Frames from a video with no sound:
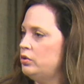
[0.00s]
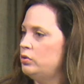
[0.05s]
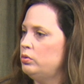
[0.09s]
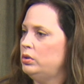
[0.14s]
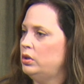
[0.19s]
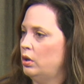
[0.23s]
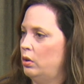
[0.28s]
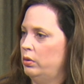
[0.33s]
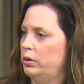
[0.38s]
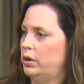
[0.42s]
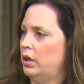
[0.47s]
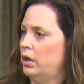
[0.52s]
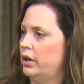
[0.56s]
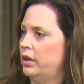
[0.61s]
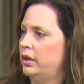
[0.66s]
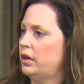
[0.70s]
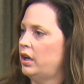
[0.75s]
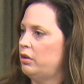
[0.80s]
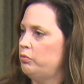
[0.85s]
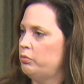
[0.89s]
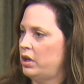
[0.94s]
yoga
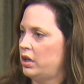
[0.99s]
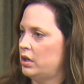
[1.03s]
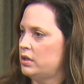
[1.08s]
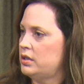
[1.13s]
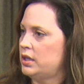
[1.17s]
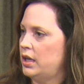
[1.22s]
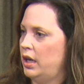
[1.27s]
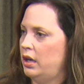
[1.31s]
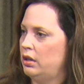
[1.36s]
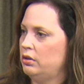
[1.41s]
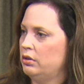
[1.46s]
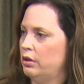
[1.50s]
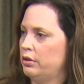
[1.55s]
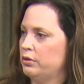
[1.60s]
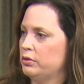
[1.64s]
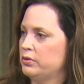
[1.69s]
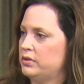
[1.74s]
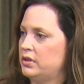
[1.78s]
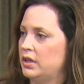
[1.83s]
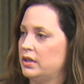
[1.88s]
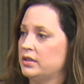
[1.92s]
and I meditate and all
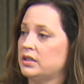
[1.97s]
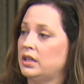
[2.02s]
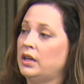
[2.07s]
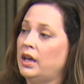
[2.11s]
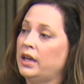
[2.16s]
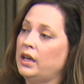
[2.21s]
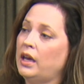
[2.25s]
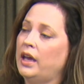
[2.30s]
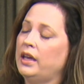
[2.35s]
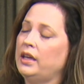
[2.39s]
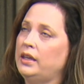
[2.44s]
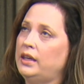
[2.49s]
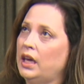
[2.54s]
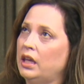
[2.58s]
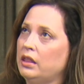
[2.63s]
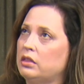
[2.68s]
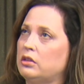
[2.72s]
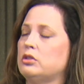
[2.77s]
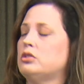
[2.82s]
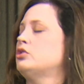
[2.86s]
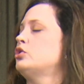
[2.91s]
those things. And I
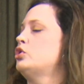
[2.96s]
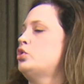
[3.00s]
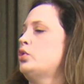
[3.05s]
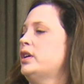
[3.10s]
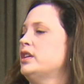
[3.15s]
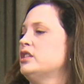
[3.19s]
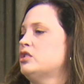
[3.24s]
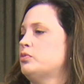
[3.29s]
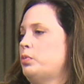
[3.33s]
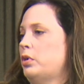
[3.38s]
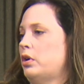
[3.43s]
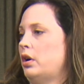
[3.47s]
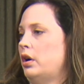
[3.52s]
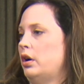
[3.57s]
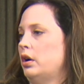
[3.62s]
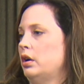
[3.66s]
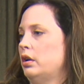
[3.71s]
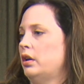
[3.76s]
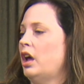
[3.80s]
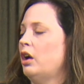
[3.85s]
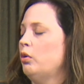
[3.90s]
get the stress
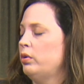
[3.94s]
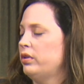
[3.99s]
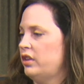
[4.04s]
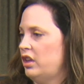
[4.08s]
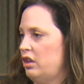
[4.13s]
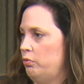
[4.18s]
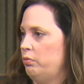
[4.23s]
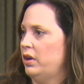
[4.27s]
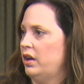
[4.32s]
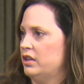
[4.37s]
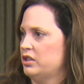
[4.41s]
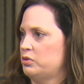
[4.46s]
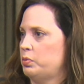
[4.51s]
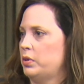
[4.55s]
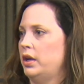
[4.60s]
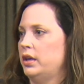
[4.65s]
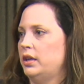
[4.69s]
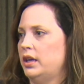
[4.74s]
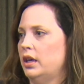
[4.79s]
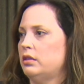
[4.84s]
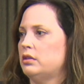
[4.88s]
part, not with MS, but
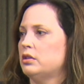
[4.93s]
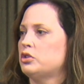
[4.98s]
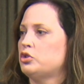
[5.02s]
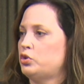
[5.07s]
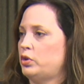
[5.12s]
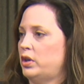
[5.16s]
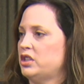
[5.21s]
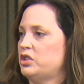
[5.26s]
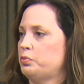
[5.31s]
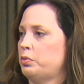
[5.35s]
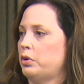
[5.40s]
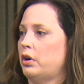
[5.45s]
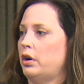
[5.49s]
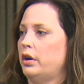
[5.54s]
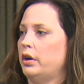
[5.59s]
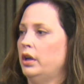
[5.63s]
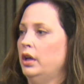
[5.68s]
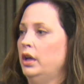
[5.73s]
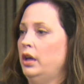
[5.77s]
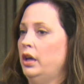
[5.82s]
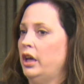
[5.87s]
I get the stress
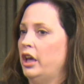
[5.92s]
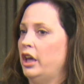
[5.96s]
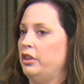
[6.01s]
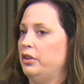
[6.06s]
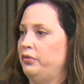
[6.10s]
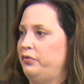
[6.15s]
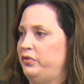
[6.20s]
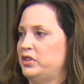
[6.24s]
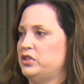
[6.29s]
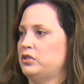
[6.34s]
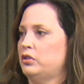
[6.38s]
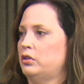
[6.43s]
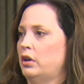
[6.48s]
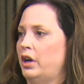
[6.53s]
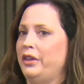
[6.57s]
part and the physical.